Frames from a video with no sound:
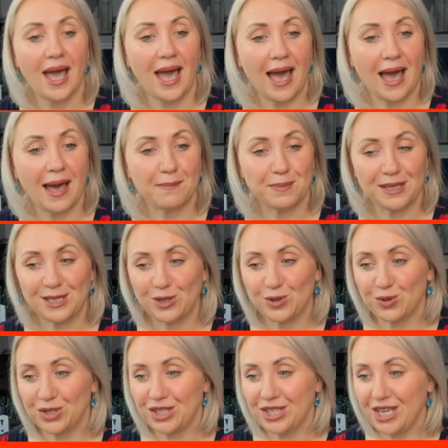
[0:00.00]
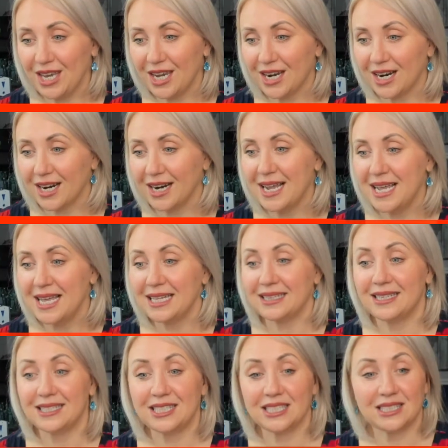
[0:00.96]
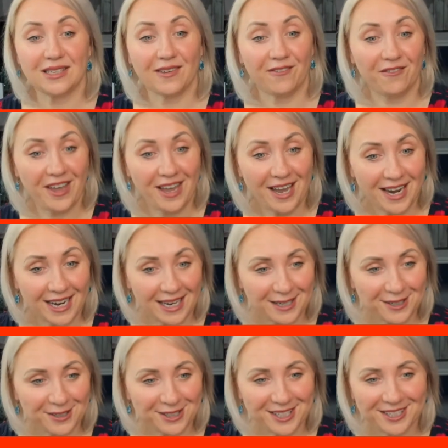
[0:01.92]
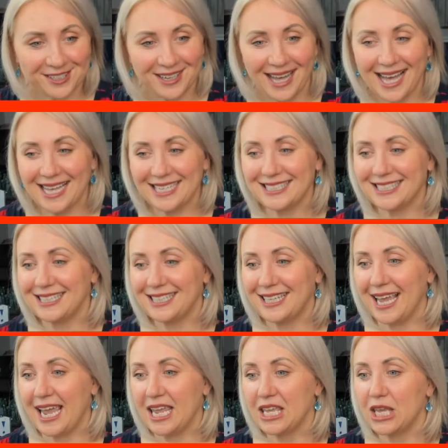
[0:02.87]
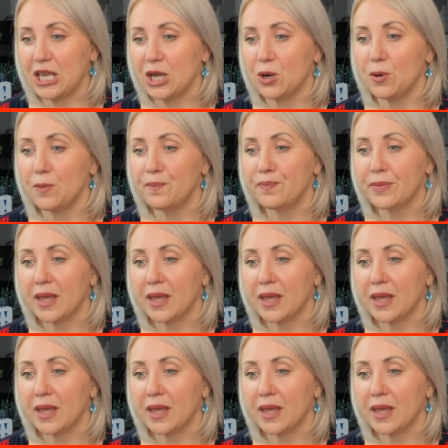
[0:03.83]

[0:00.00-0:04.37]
Happy New Year. This is a very good class. Thank you.